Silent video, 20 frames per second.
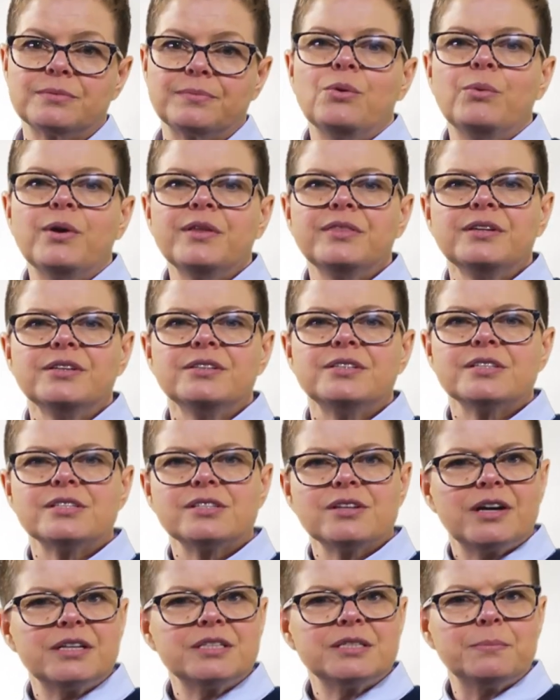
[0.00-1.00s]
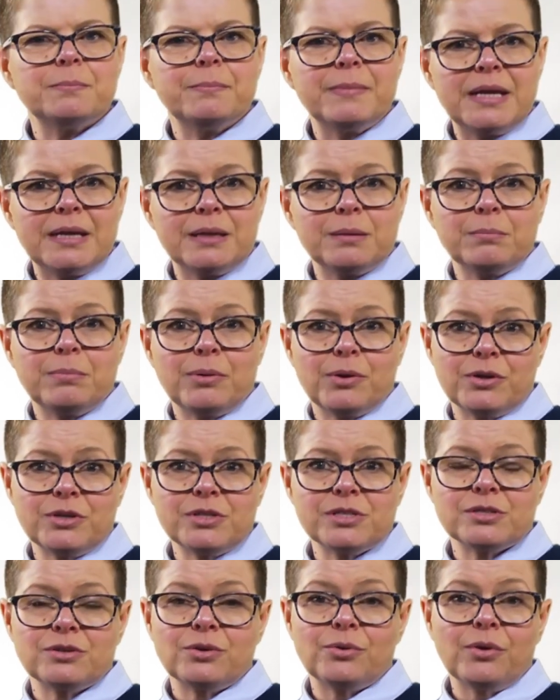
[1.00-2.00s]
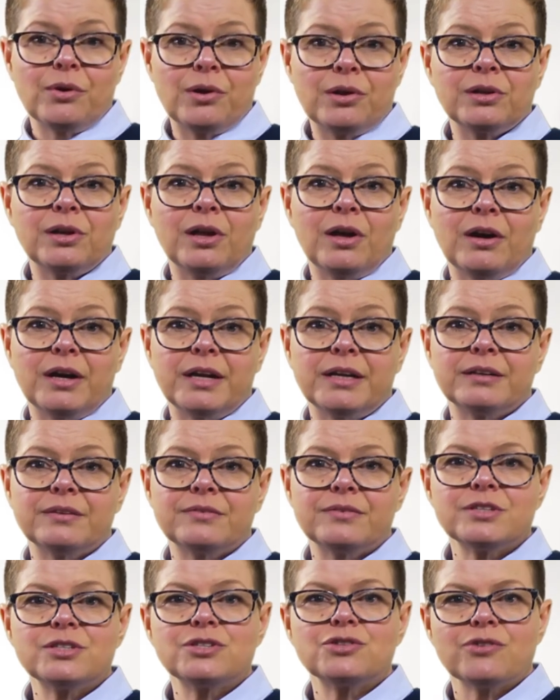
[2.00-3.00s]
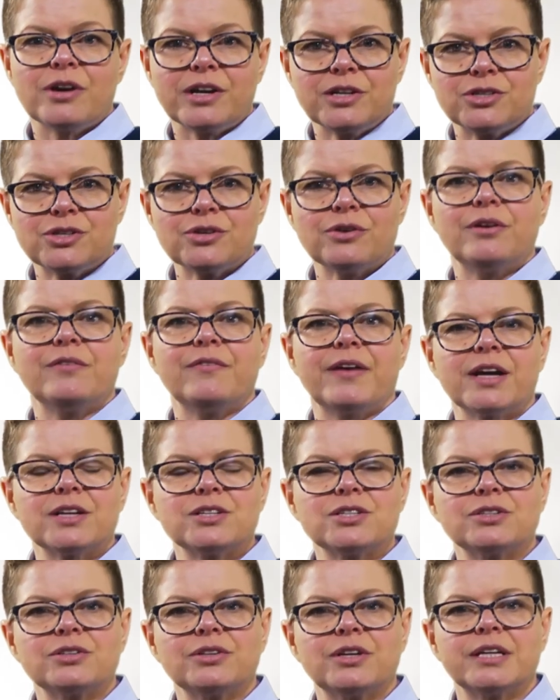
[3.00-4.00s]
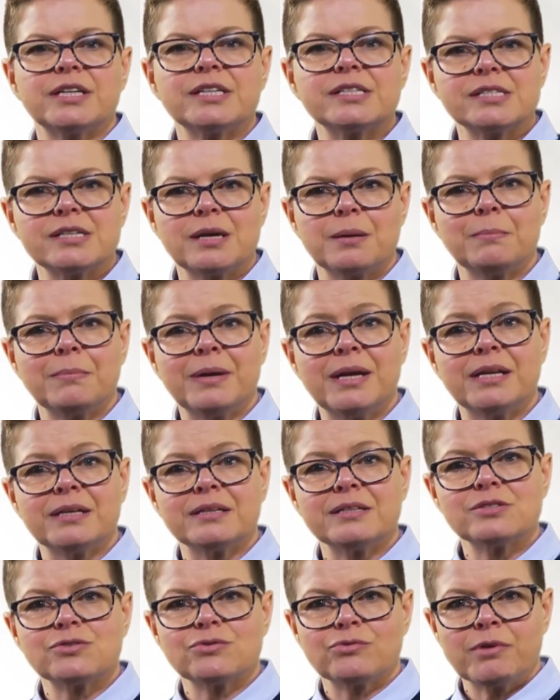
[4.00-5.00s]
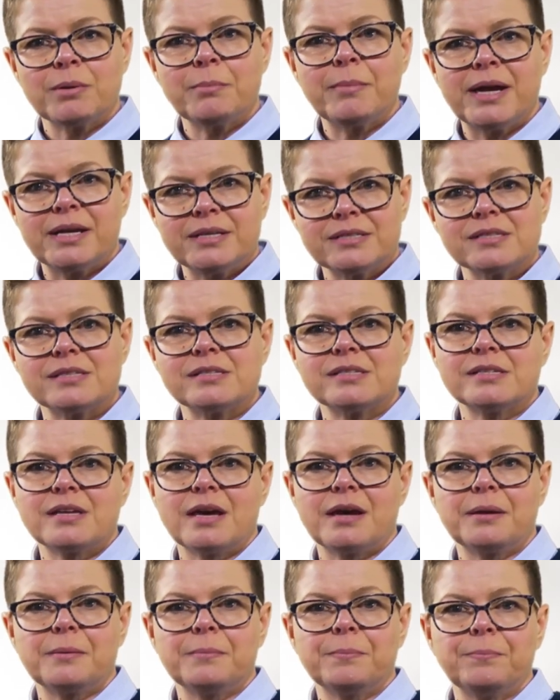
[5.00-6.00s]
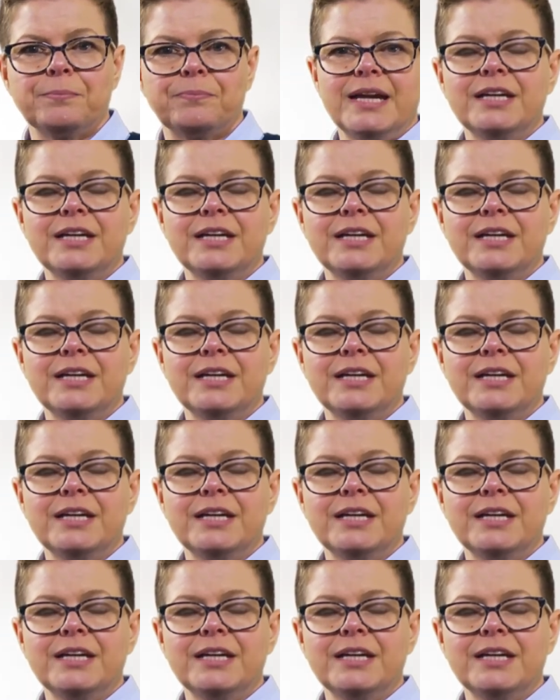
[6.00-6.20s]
Whether you decide to meet in person or online, the structure of Action Learning SET meetings remains the same.